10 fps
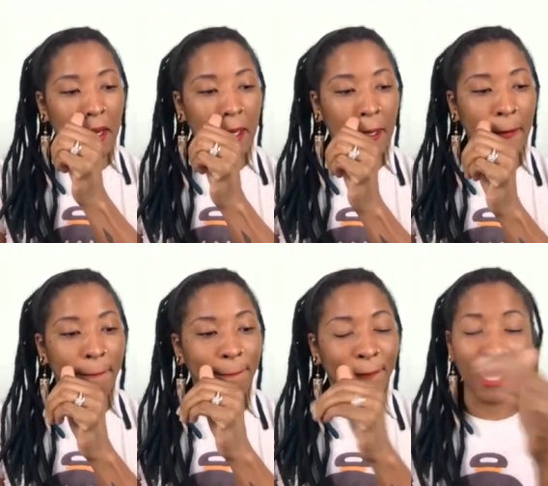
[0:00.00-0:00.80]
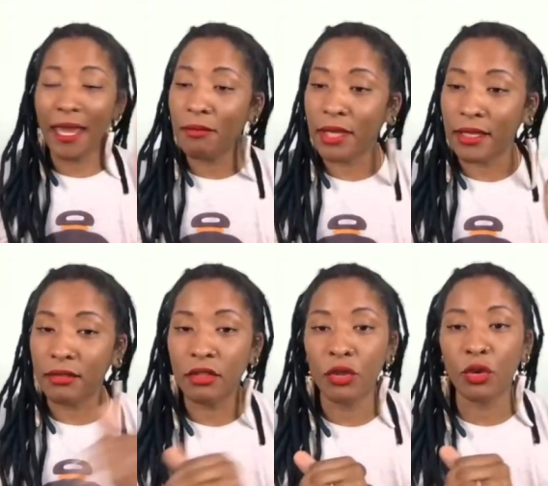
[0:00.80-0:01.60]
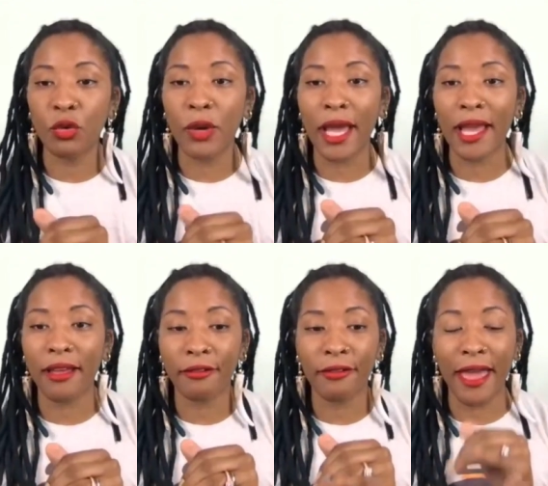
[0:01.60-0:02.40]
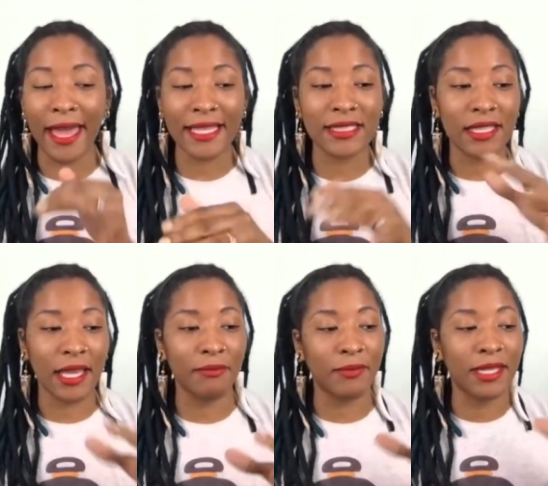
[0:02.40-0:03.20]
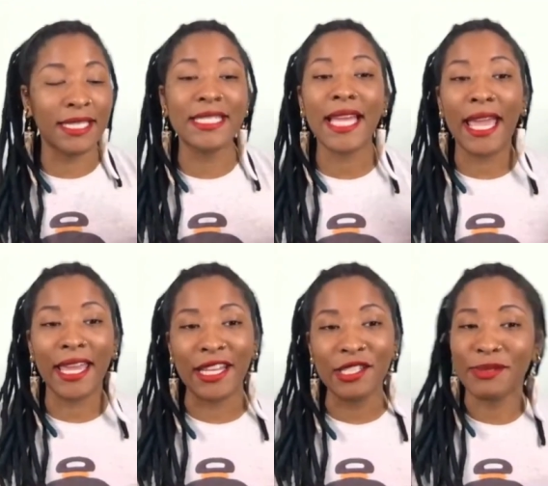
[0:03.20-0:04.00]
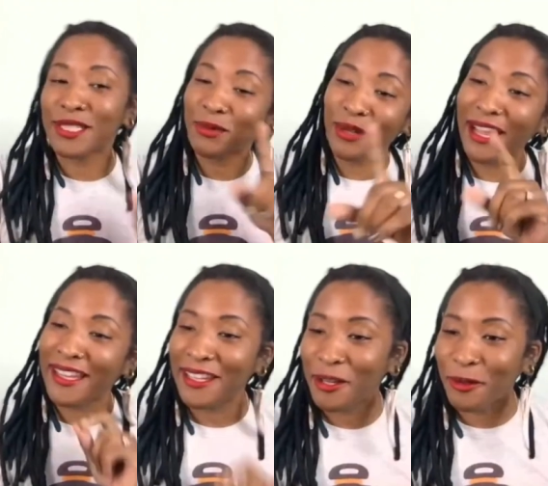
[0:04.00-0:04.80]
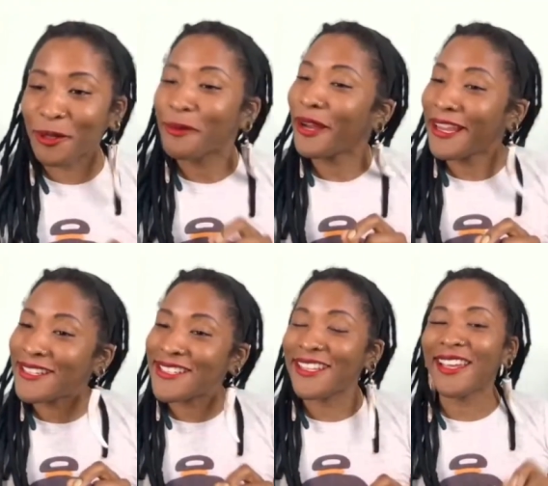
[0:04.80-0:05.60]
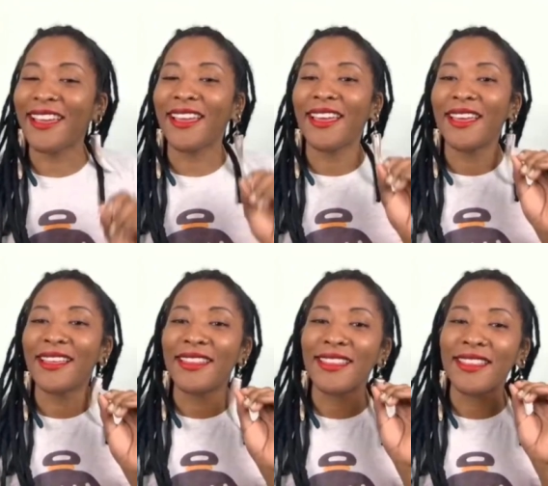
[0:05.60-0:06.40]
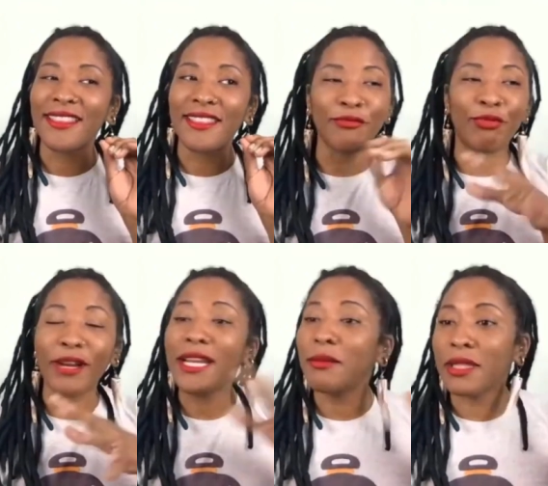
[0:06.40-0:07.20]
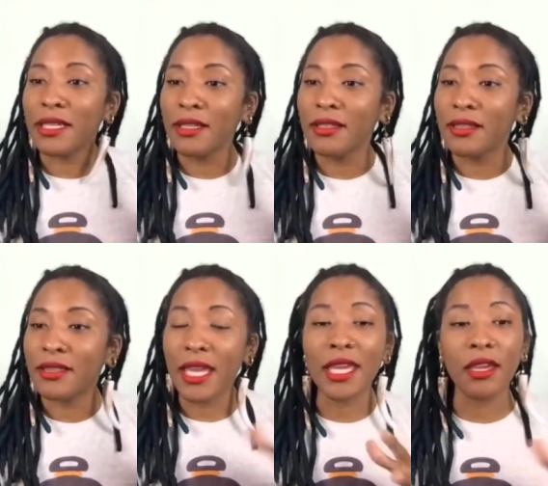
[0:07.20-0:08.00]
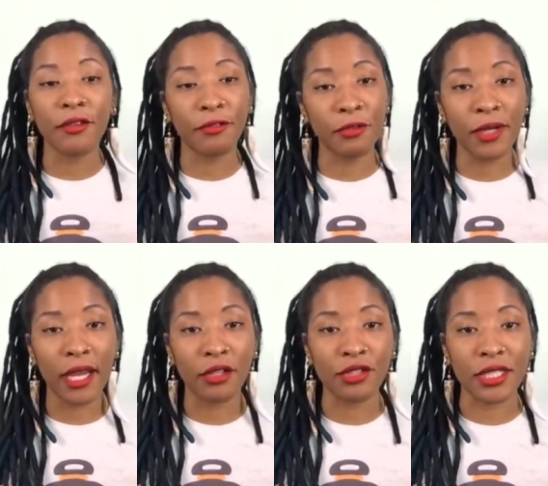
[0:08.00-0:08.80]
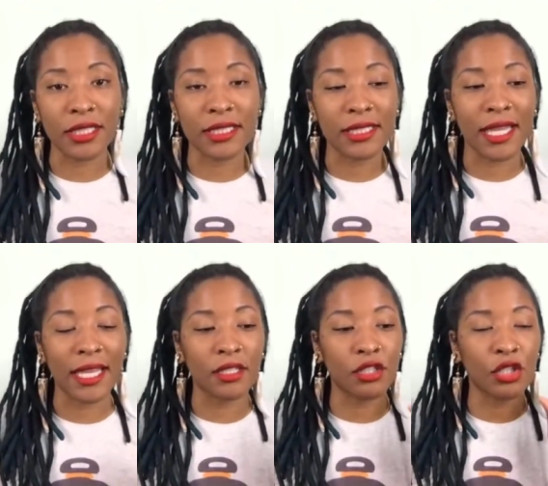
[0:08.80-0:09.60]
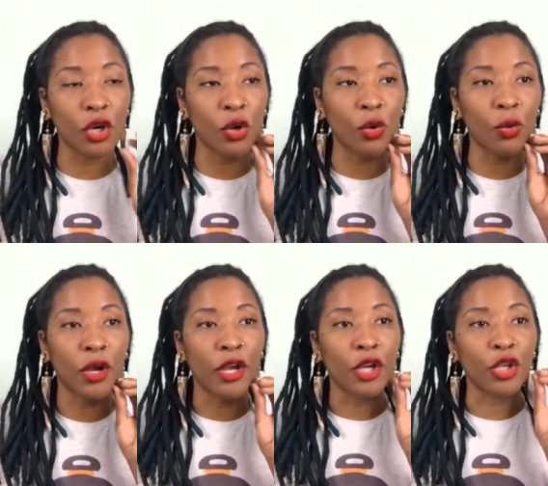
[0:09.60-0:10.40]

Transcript: um, and men who have, as they begin to age, because we're not getting older, we're aging randomly, they get food allergies. And so